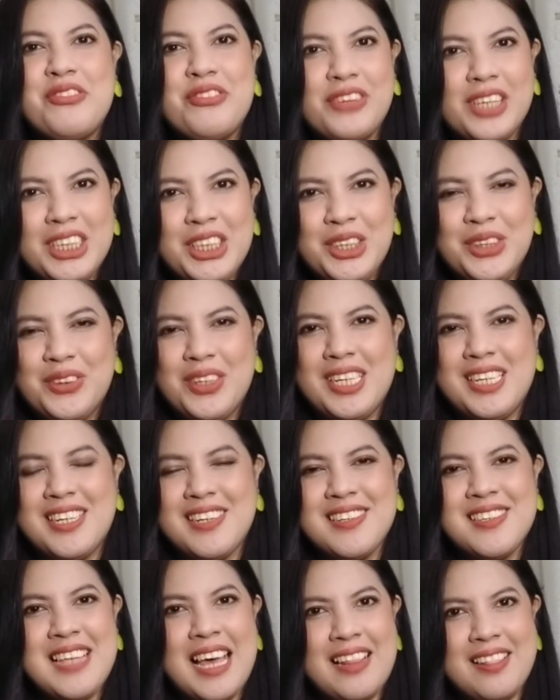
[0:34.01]

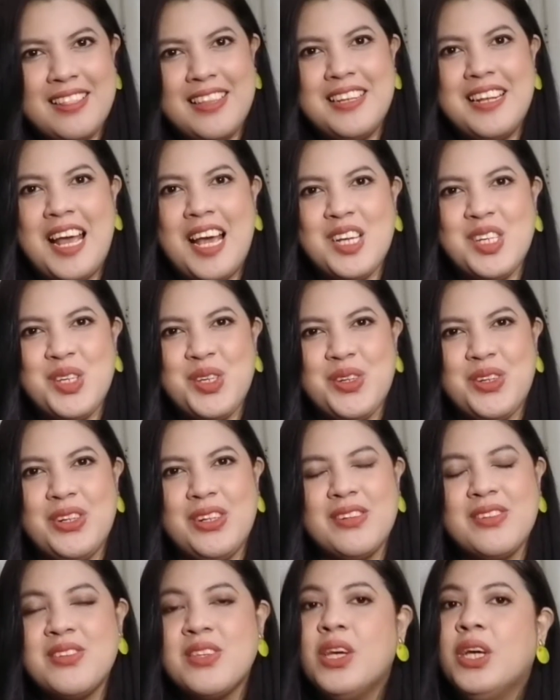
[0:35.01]
frontrunners at the
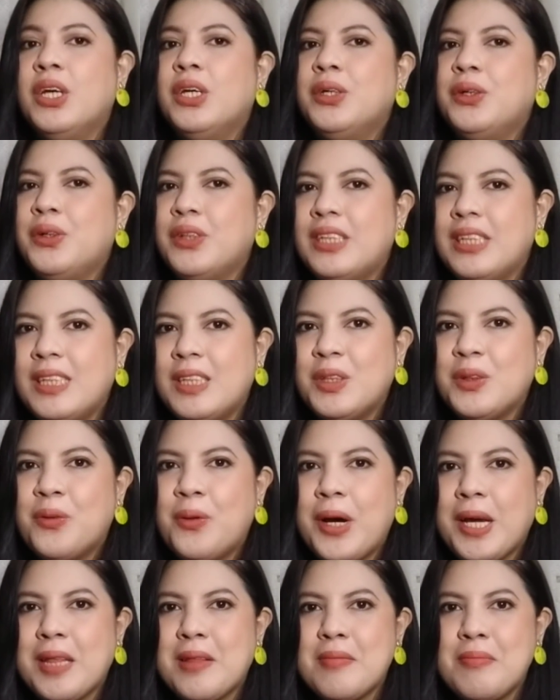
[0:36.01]
Nationals who didn't
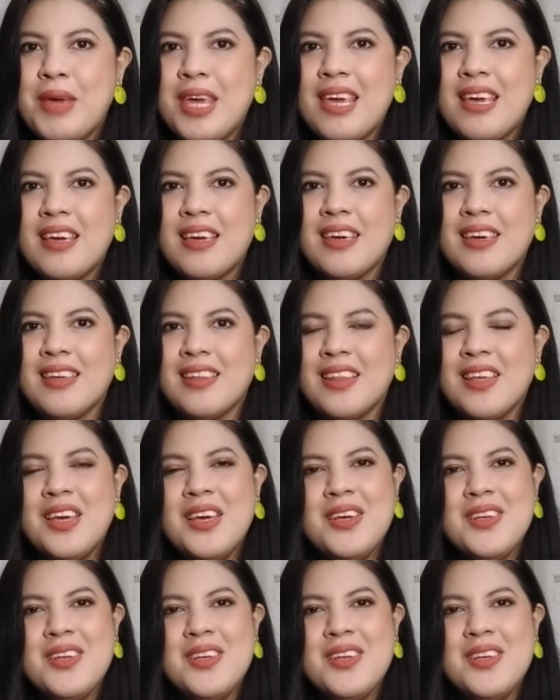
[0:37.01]
quite make it.